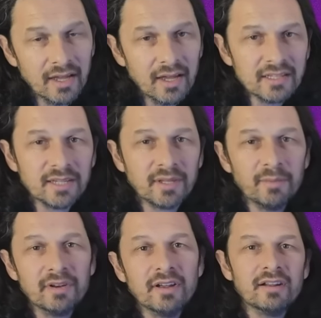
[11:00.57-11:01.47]

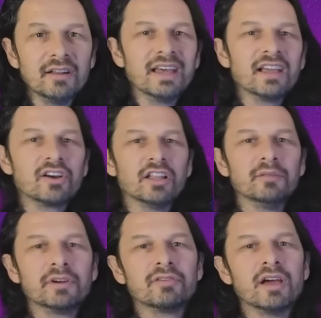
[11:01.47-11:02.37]
September 1998,
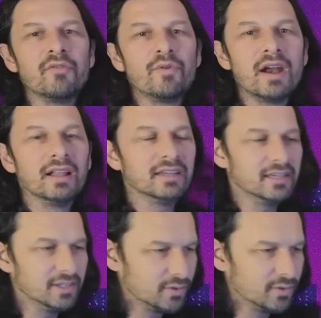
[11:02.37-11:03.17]
Colin McRae Rally is